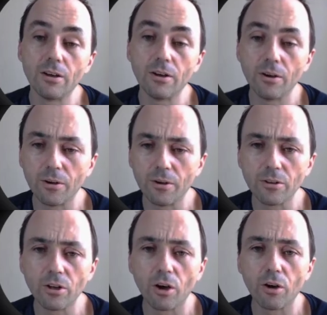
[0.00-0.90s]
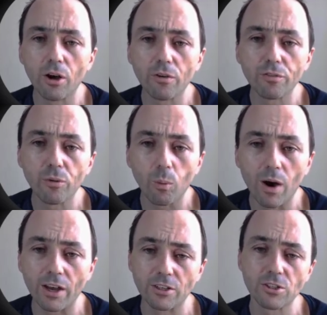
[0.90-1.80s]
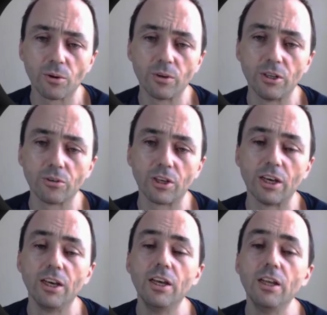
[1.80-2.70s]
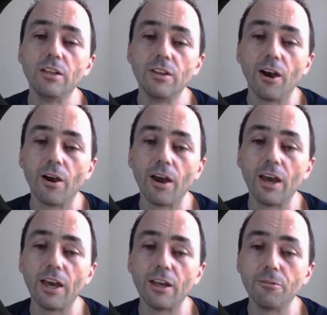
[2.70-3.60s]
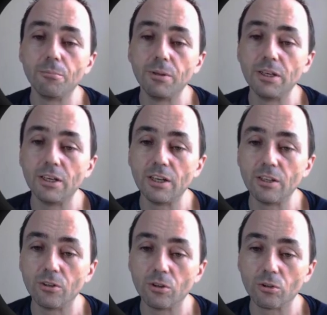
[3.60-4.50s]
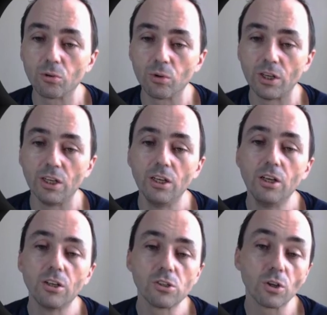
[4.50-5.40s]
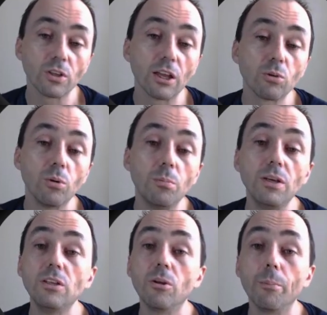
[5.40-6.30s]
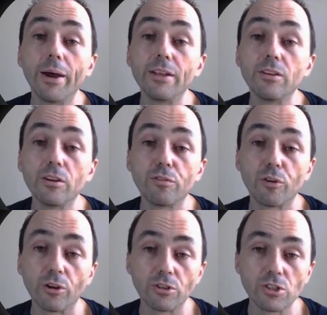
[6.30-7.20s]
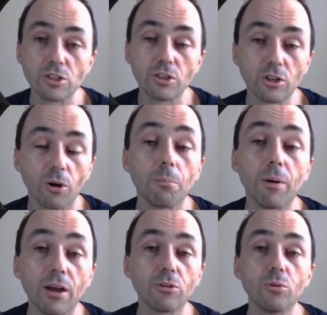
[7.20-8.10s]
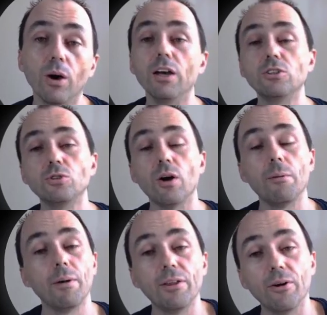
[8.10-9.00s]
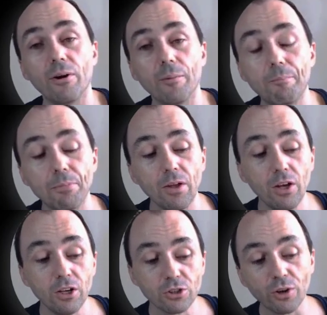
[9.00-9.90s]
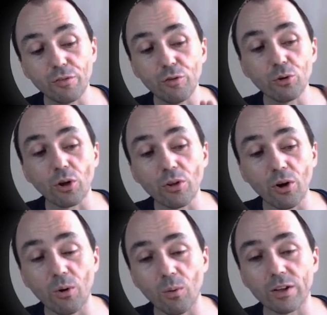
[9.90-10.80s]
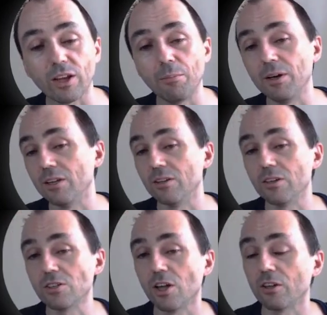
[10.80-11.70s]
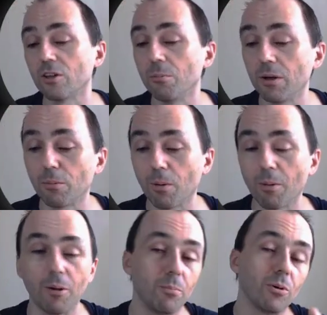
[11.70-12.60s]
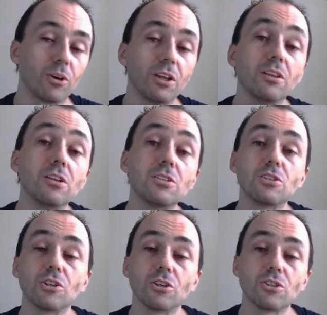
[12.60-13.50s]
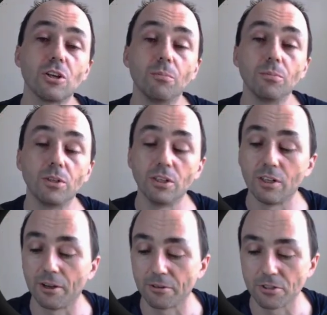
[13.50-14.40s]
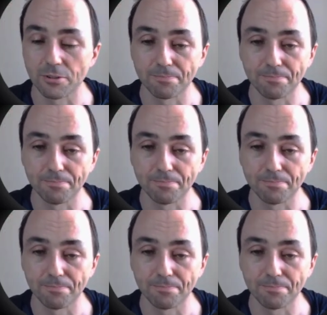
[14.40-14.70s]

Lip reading: of Y, sorry, okay. They are A and B in the tree. So that will be the main difference compared to HUI-Miner. So if you don't know what I mean, it's not a big problem, okay. This is just some details.